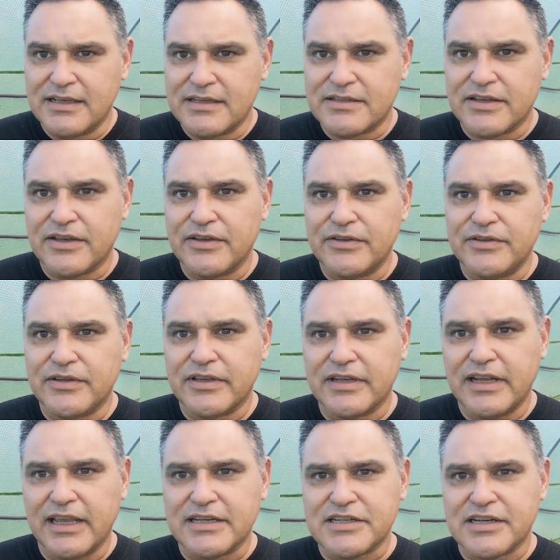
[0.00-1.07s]
So you
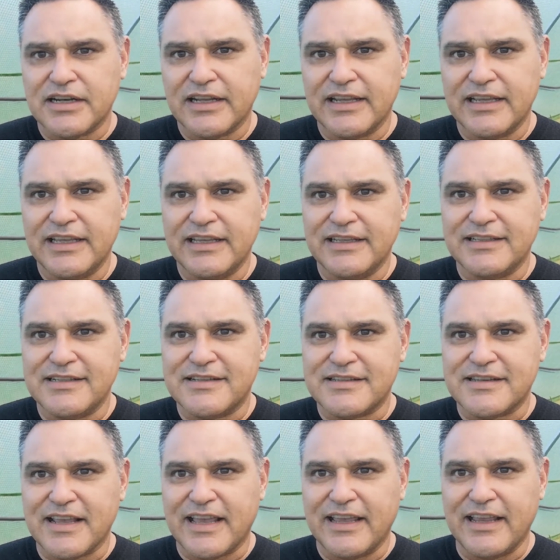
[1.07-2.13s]
can actually
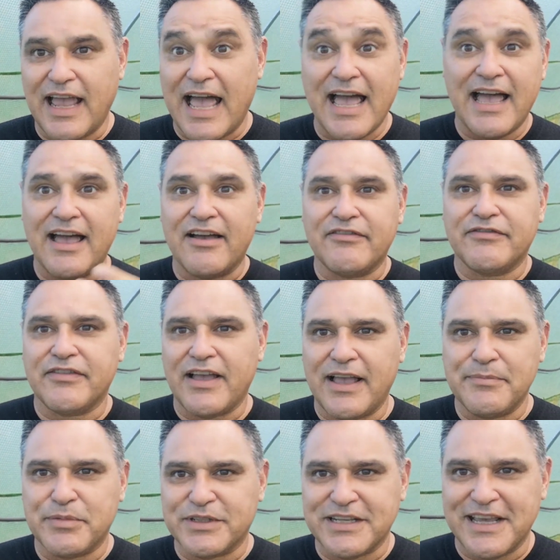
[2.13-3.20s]
say halve
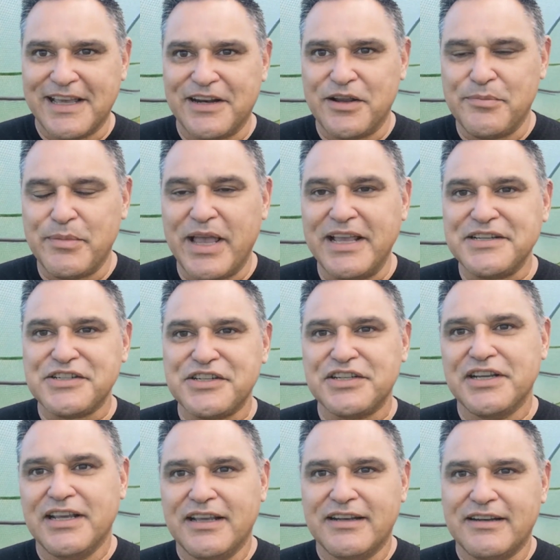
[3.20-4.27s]
a potato
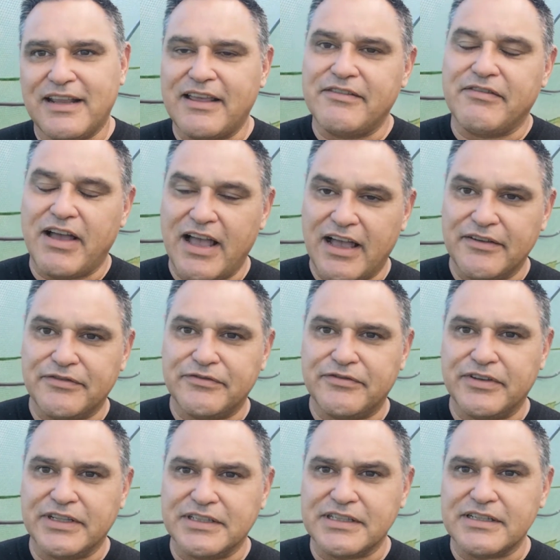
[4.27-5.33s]
mash, have half
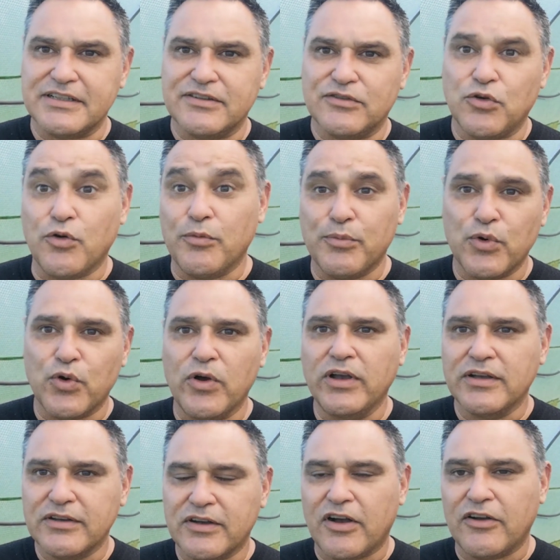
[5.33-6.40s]
of it or more
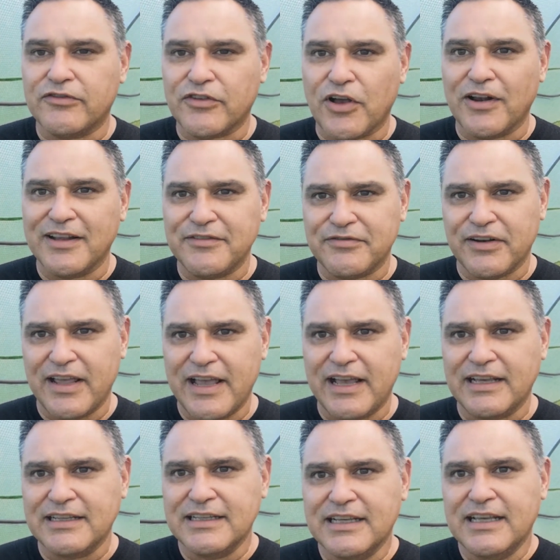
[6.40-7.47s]
of
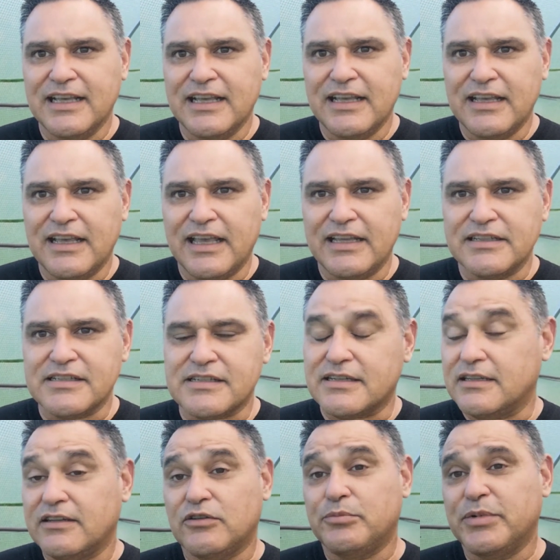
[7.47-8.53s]
cauliflower and just
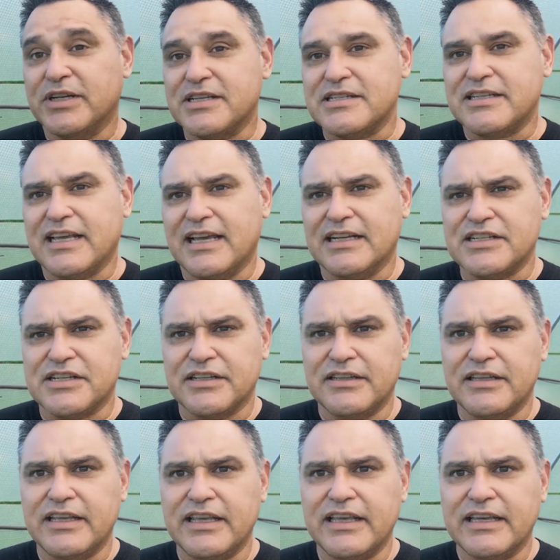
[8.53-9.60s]
a little bit of starch
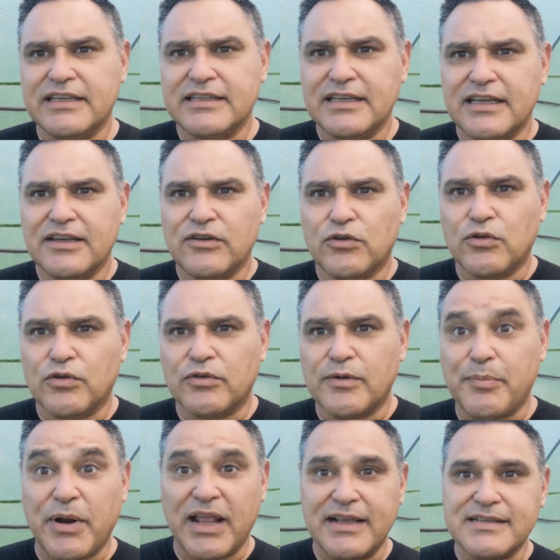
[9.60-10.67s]
in there, or
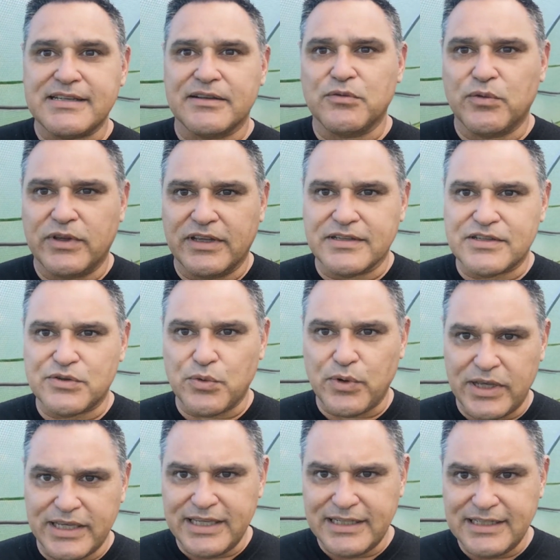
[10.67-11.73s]
replace it with a
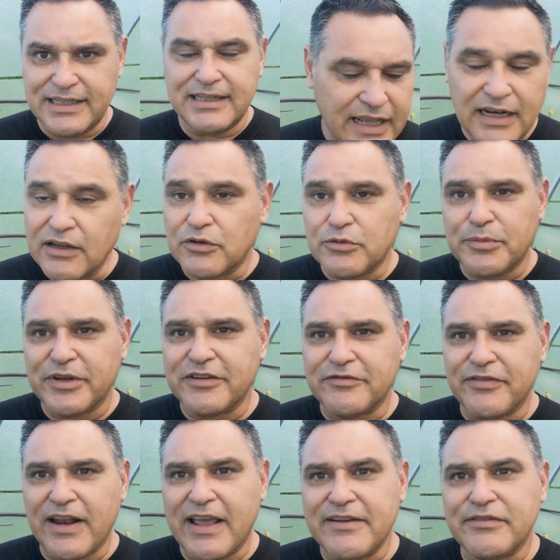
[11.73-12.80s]
swede, add a little bit of
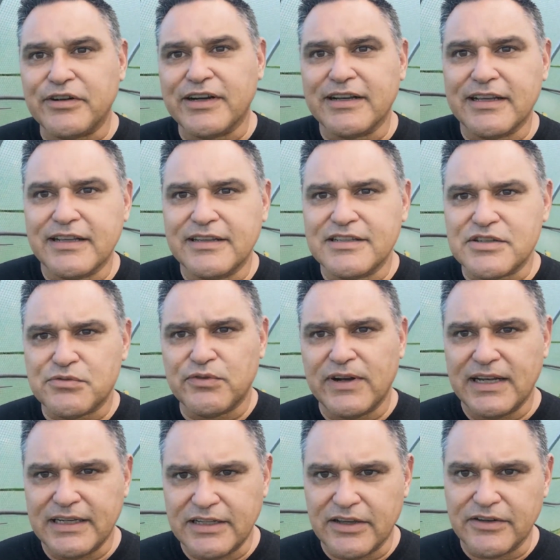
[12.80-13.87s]
flavouring, and there's
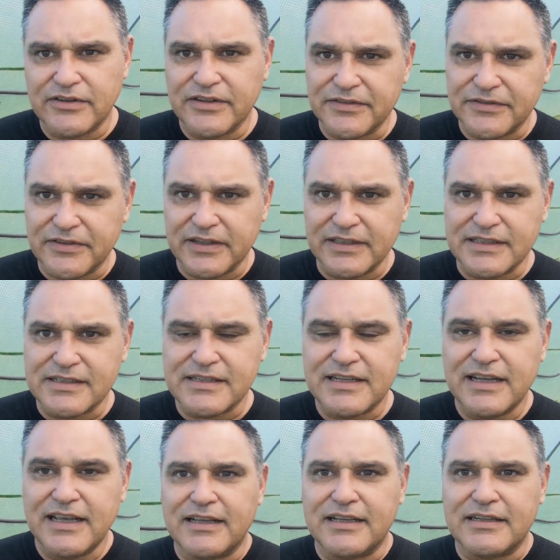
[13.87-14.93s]
really no difference.
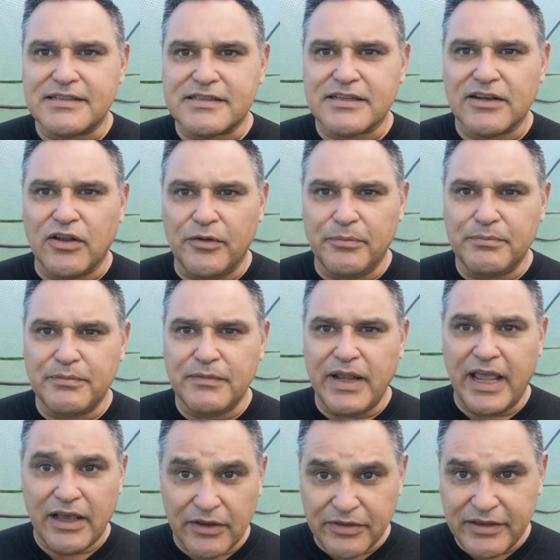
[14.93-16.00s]
It's a lot
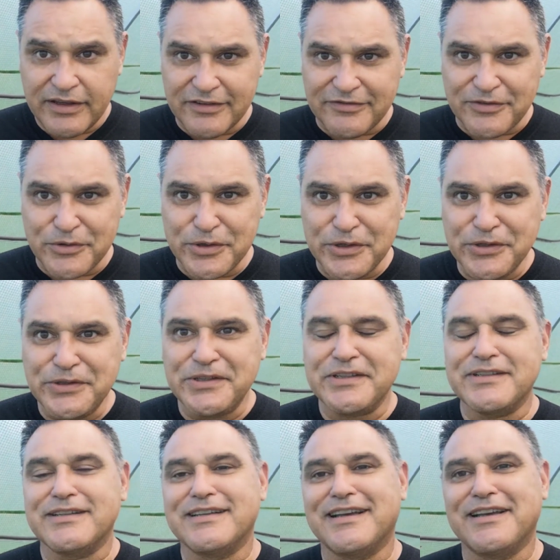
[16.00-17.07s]
healthier for you.
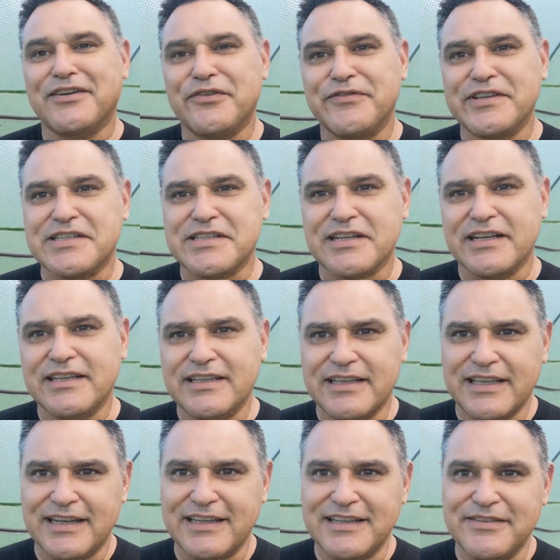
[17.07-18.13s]
Obviously
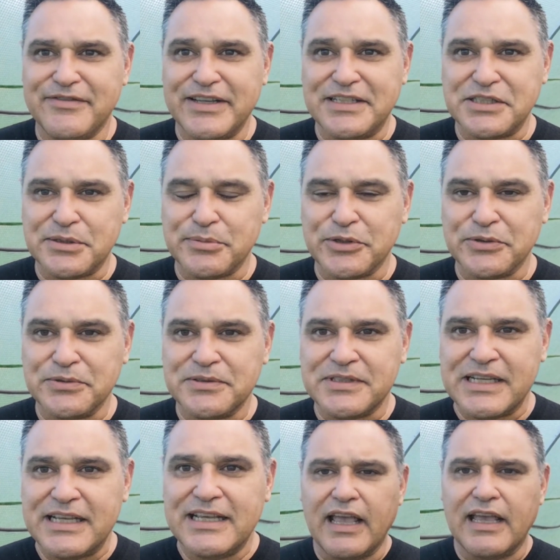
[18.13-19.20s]
you're getting your
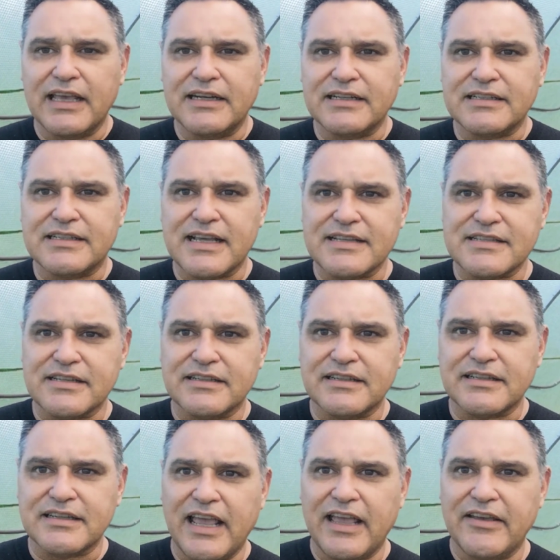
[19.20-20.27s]
vegetables, and it
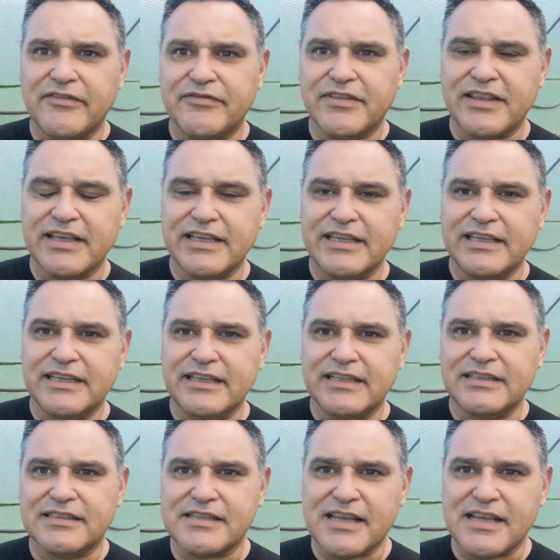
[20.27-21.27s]
doesn't have the